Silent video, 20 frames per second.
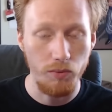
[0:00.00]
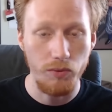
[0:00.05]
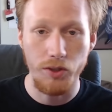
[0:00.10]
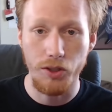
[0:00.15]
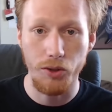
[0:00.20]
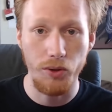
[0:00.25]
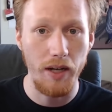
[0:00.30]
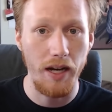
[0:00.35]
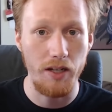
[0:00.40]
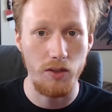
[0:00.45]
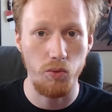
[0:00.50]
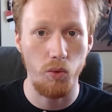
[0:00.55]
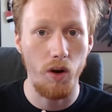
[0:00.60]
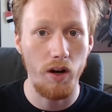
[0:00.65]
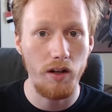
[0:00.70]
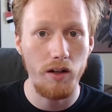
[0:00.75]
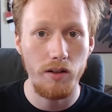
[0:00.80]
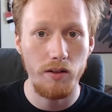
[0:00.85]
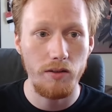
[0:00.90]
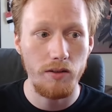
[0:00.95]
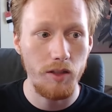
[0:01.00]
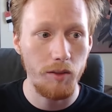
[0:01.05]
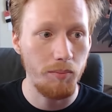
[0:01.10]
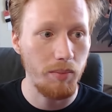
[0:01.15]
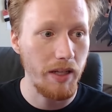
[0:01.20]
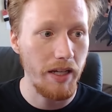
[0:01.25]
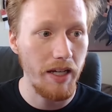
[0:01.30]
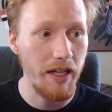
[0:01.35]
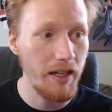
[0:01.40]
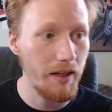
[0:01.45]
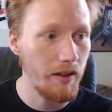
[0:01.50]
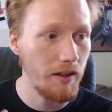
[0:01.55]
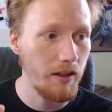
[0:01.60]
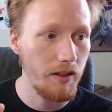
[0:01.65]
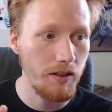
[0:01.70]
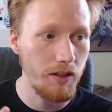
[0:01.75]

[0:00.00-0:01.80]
do you guys want to play,